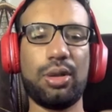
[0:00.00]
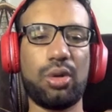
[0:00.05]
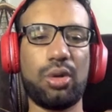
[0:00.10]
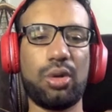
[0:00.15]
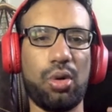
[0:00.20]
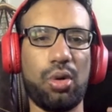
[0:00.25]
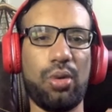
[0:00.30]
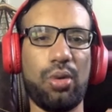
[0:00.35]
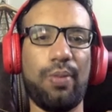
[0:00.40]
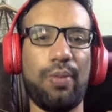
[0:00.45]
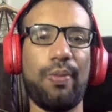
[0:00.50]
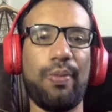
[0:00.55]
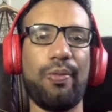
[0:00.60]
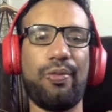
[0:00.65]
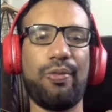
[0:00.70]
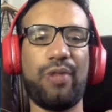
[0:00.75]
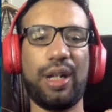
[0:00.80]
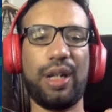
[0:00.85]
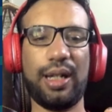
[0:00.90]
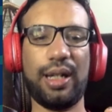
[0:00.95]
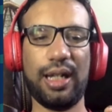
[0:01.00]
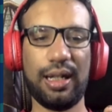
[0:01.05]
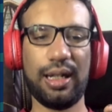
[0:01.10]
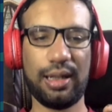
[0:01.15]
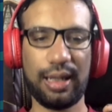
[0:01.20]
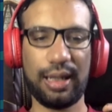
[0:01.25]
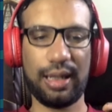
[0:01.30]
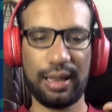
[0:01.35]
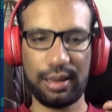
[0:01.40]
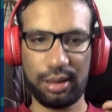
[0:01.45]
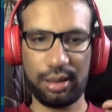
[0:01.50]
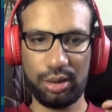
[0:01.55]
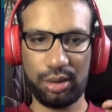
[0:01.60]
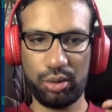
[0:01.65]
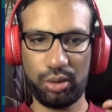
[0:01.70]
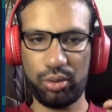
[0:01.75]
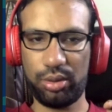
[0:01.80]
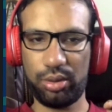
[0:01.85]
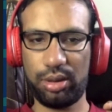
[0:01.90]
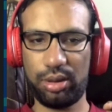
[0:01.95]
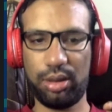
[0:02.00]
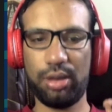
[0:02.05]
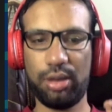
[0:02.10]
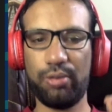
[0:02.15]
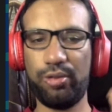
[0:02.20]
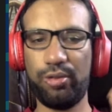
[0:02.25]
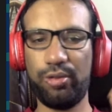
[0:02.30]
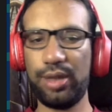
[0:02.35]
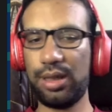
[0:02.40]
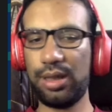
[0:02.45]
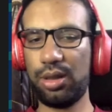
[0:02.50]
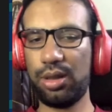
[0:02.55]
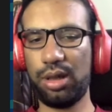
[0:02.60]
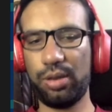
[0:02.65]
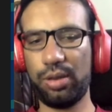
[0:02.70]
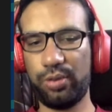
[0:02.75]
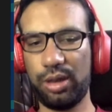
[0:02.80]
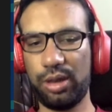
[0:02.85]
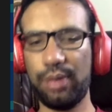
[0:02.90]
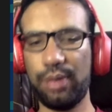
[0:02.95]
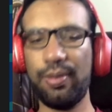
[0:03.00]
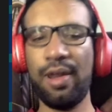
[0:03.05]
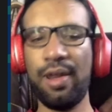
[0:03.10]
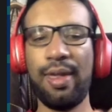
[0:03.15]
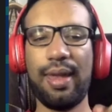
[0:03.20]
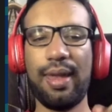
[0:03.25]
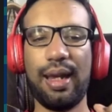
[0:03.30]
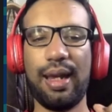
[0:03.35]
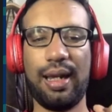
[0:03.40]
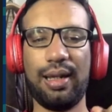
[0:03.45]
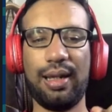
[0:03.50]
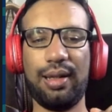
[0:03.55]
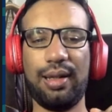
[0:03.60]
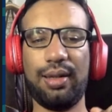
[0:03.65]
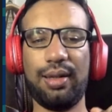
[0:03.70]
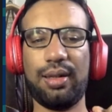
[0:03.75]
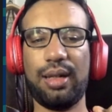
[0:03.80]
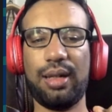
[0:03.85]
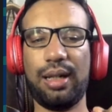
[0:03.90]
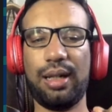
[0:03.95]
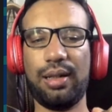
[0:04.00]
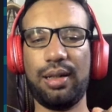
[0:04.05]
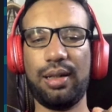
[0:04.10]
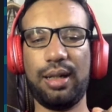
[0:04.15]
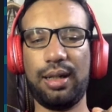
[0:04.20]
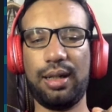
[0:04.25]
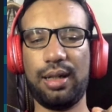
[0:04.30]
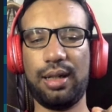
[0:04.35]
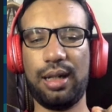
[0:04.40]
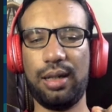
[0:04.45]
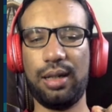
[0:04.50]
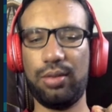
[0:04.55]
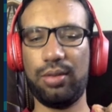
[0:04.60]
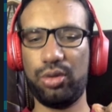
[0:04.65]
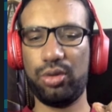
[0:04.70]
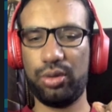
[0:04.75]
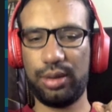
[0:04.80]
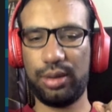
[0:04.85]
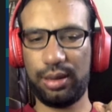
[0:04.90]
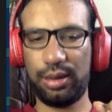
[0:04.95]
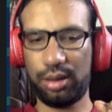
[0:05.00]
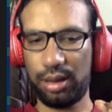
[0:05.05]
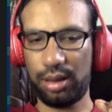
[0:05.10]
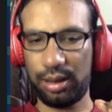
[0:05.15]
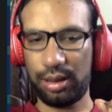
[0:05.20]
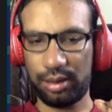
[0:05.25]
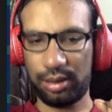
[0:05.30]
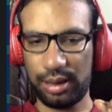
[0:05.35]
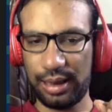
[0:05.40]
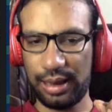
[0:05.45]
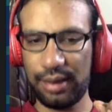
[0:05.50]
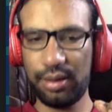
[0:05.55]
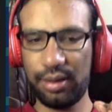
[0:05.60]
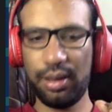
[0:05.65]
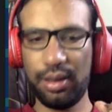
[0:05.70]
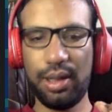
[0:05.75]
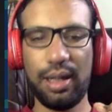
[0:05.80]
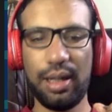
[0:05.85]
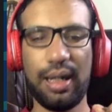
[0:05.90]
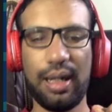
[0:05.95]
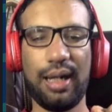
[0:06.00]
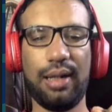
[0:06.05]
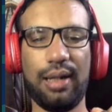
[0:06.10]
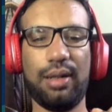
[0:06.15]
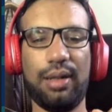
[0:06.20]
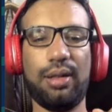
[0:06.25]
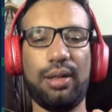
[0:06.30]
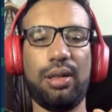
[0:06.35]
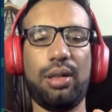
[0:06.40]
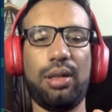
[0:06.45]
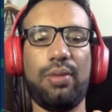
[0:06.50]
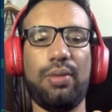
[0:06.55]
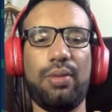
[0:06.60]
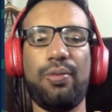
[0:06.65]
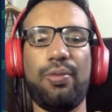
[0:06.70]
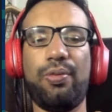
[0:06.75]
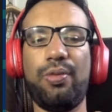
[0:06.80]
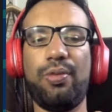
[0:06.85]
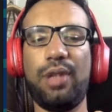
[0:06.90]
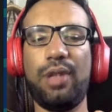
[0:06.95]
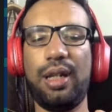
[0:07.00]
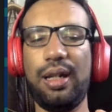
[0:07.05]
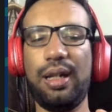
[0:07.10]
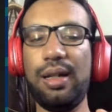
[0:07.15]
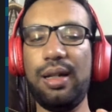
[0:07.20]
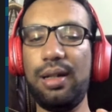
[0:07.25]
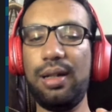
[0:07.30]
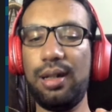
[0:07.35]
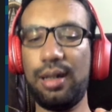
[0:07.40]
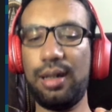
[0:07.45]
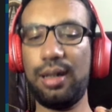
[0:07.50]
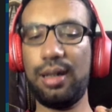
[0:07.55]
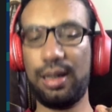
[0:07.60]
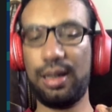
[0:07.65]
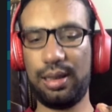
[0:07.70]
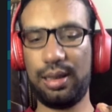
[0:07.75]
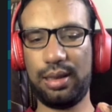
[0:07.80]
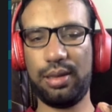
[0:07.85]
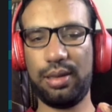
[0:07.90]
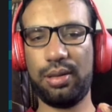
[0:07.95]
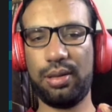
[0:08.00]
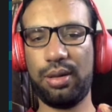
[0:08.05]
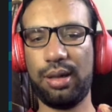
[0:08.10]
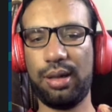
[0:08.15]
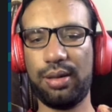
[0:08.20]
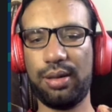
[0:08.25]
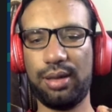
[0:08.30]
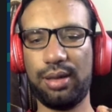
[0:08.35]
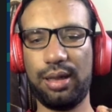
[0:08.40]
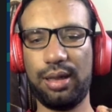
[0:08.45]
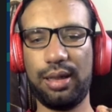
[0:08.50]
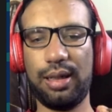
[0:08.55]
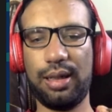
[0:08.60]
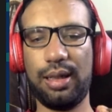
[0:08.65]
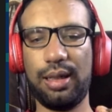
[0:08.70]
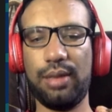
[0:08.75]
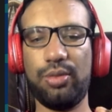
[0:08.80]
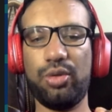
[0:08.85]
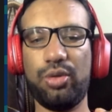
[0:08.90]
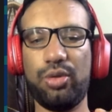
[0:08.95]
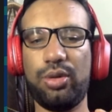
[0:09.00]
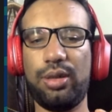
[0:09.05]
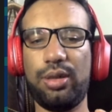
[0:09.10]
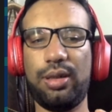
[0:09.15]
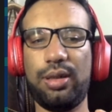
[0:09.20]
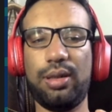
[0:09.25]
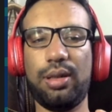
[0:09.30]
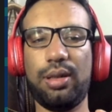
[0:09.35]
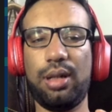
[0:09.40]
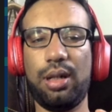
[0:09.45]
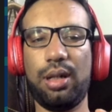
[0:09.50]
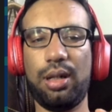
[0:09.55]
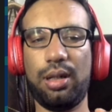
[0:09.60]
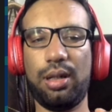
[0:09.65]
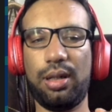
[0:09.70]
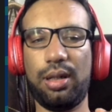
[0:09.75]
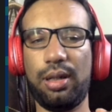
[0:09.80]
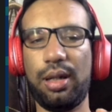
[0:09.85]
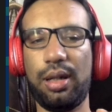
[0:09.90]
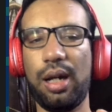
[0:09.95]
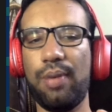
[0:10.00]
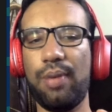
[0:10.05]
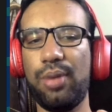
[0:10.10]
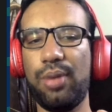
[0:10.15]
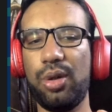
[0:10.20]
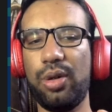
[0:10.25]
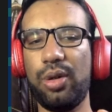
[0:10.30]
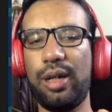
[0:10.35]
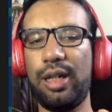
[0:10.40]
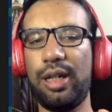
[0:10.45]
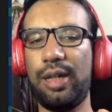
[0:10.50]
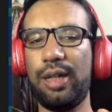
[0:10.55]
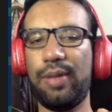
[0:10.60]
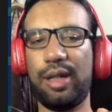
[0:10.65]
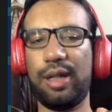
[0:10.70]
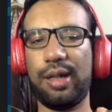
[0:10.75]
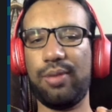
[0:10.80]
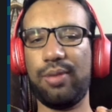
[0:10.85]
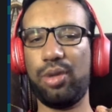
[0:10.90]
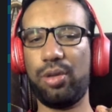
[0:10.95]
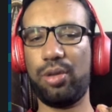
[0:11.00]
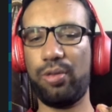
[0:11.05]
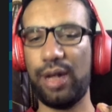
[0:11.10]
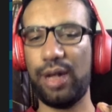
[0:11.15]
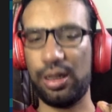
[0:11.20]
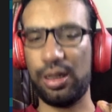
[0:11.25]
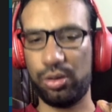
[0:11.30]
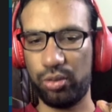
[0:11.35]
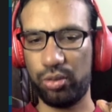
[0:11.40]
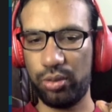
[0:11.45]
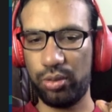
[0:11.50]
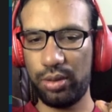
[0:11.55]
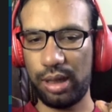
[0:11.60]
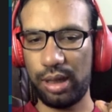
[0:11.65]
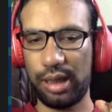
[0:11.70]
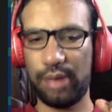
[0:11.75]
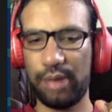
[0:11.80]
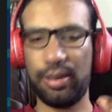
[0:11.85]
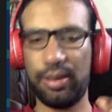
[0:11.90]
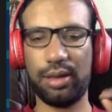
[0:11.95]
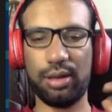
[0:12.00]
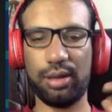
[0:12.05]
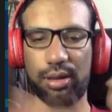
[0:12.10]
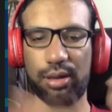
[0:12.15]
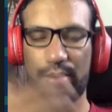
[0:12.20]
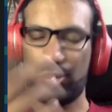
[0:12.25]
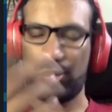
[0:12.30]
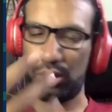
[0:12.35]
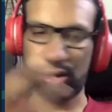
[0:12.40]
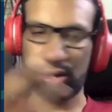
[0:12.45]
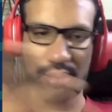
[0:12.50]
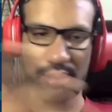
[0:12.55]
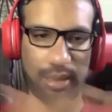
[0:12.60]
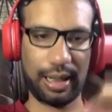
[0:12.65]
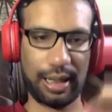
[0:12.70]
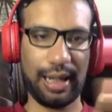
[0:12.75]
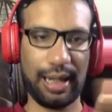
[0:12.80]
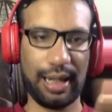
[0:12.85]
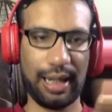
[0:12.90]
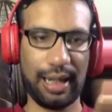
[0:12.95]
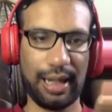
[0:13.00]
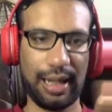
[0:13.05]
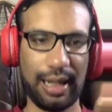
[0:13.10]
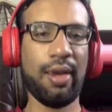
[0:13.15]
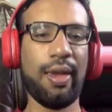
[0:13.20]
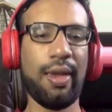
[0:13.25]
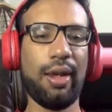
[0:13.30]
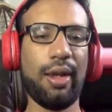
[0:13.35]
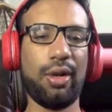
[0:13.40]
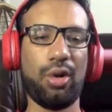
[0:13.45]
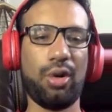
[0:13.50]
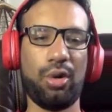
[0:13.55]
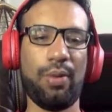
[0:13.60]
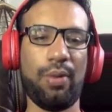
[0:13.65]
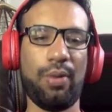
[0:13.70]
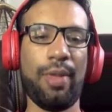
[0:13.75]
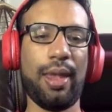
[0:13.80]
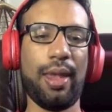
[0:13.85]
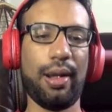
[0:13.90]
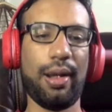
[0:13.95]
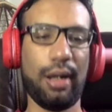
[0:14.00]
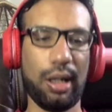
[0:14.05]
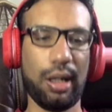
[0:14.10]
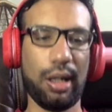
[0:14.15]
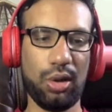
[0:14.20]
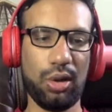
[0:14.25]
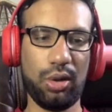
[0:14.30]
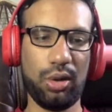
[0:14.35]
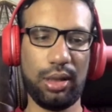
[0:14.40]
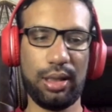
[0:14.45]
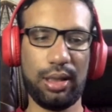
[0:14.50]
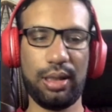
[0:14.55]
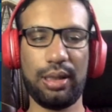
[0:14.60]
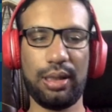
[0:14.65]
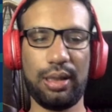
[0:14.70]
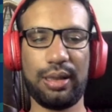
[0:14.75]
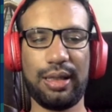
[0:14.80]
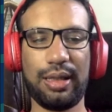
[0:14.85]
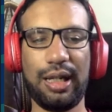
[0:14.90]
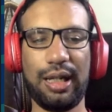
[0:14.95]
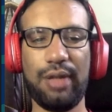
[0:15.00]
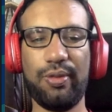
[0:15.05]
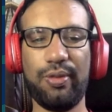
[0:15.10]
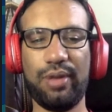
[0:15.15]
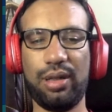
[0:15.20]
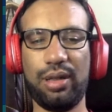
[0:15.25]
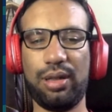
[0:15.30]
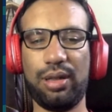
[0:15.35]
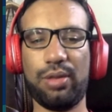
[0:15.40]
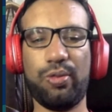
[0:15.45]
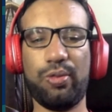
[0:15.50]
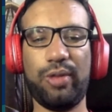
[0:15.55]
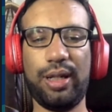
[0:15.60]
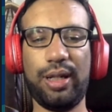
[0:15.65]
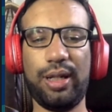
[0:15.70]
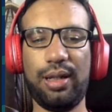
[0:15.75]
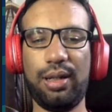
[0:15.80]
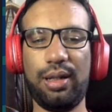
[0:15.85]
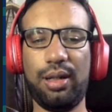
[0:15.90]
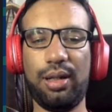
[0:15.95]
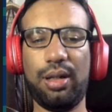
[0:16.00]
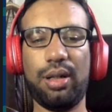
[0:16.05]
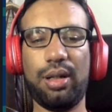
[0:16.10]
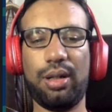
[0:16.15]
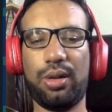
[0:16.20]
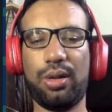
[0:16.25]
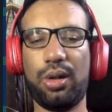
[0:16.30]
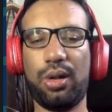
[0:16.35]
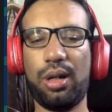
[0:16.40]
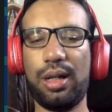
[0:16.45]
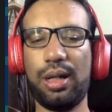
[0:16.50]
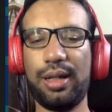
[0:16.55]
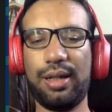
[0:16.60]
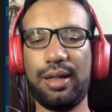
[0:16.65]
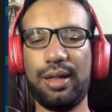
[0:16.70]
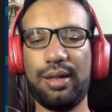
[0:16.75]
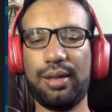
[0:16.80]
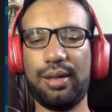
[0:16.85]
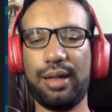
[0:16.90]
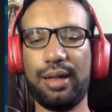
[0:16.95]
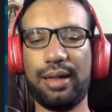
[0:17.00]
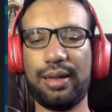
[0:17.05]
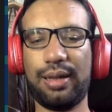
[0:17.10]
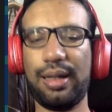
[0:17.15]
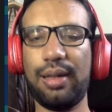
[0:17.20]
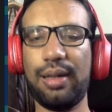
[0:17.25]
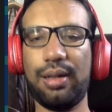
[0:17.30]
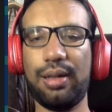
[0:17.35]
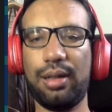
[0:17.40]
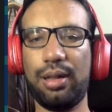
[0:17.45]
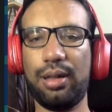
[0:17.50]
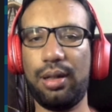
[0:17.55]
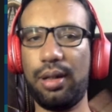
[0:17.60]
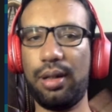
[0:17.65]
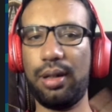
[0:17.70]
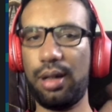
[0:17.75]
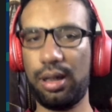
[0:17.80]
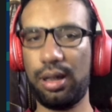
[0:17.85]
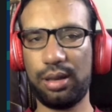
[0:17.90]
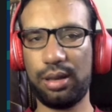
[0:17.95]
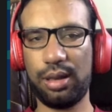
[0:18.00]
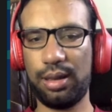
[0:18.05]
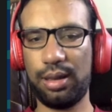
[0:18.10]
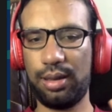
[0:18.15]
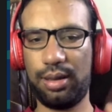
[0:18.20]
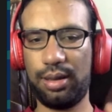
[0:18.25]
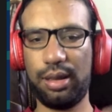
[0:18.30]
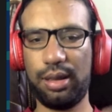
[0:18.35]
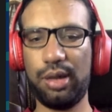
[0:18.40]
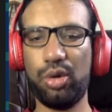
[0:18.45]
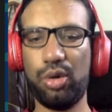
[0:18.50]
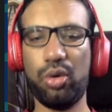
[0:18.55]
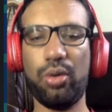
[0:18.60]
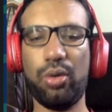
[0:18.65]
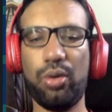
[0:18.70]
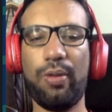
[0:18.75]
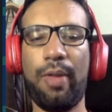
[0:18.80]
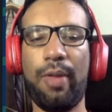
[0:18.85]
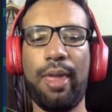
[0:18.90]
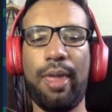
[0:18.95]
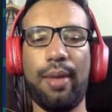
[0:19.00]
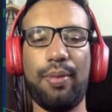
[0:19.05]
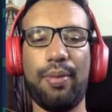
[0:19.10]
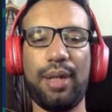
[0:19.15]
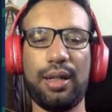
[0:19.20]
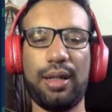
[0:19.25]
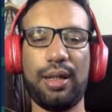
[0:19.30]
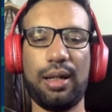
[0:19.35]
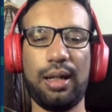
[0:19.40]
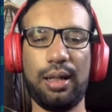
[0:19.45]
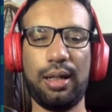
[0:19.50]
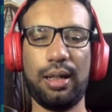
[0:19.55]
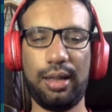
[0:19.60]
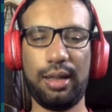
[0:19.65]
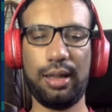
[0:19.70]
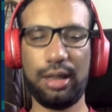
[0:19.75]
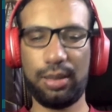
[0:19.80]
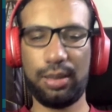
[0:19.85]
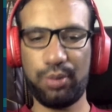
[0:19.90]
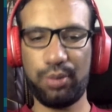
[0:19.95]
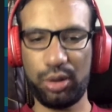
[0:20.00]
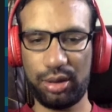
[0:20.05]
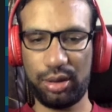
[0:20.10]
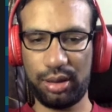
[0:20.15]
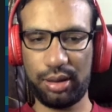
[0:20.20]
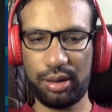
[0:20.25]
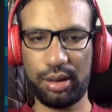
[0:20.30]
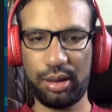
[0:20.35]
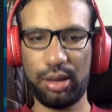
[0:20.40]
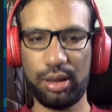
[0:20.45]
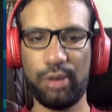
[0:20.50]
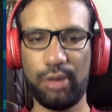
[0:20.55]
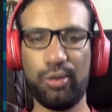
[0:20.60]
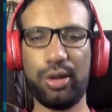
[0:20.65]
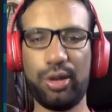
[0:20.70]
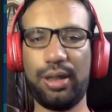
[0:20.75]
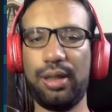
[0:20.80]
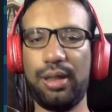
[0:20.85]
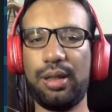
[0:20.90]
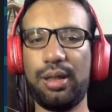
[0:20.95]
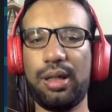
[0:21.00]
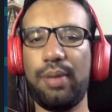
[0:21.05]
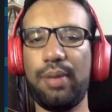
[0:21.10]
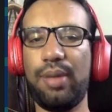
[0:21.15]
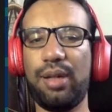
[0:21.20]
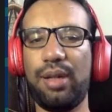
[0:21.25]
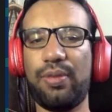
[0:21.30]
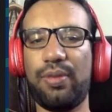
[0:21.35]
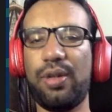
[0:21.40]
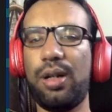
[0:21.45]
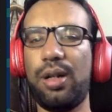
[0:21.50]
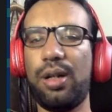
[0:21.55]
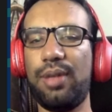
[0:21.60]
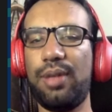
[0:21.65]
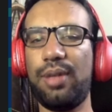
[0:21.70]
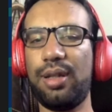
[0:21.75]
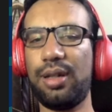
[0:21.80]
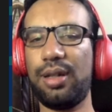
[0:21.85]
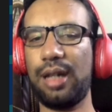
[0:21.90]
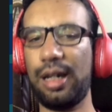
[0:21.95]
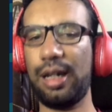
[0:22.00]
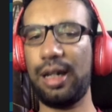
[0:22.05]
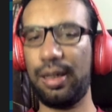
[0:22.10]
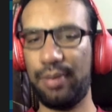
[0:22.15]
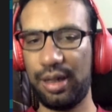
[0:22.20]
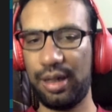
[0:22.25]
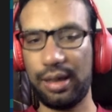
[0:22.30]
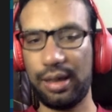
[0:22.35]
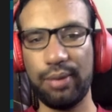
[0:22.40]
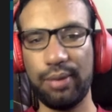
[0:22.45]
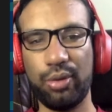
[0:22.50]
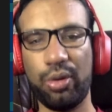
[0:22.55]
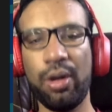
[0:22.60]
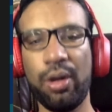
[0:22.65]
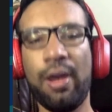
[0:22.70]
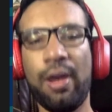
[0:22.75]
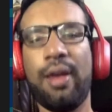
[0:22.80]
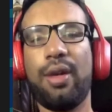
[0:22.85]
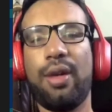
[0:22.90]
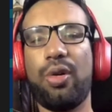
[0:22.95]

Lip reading: So for that, I can use the with transform, and inside that I am using translate, and in the translate I am using the above animatables value, animation position X. So now canvas will draw this rectangle not on 0, but on this position, which is coming from this animatable.